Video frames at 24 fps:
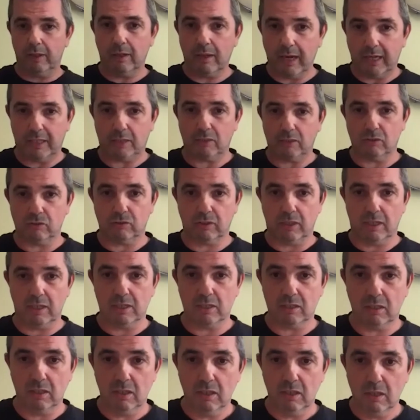
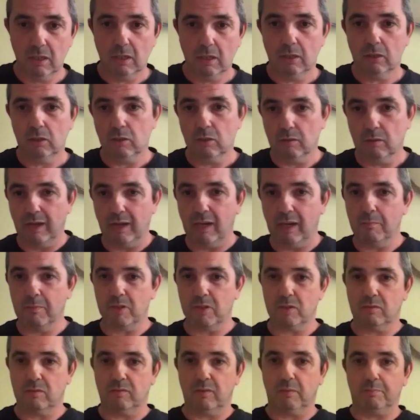exercise. You have
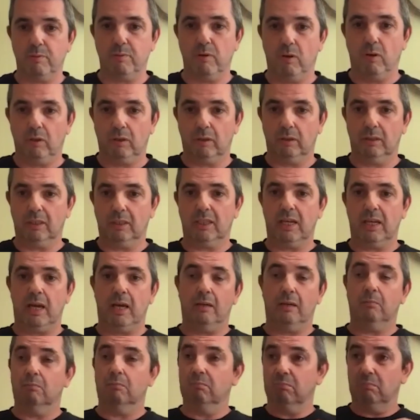elements of the product that
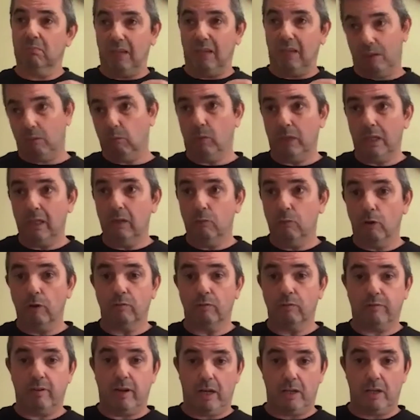can and will run
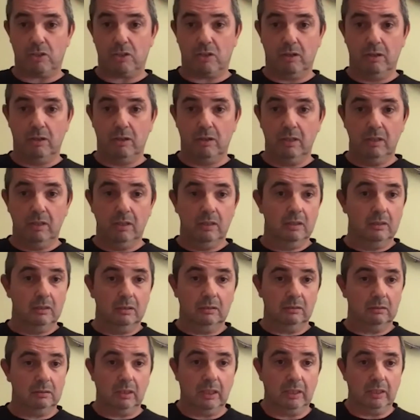faster
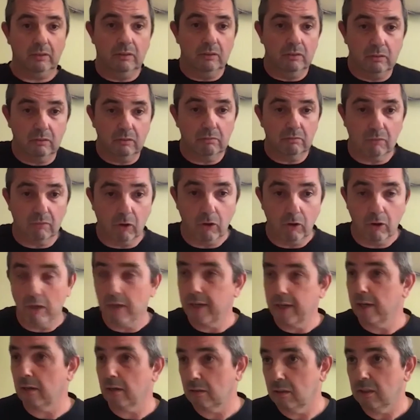and
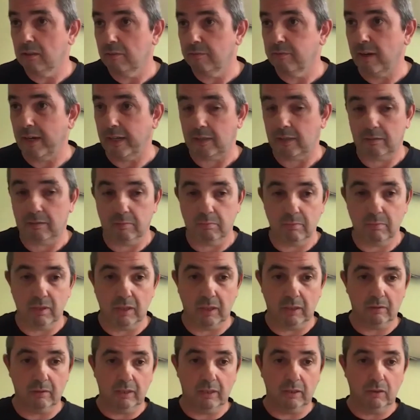earlier, in fact,
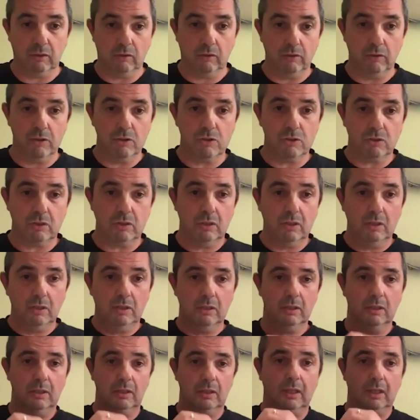than others.
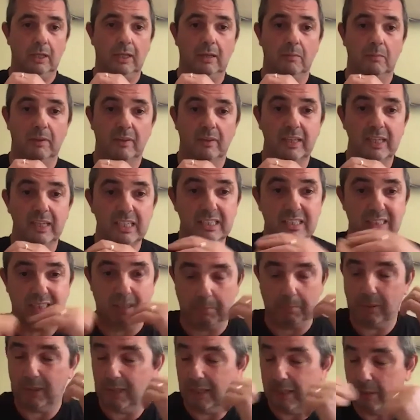And these
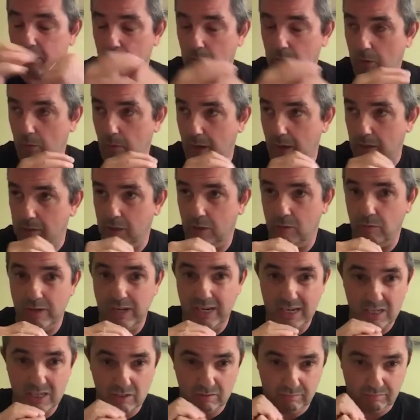typically require a
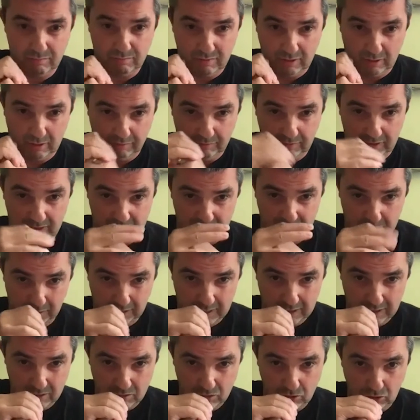range of
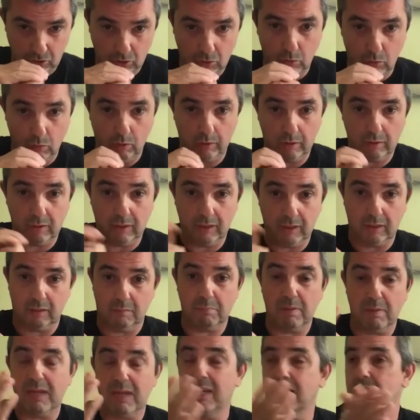disciplines to coordinate at
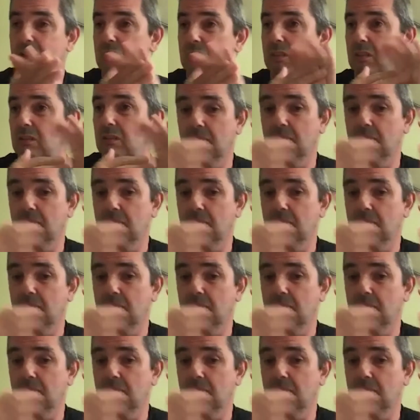pace,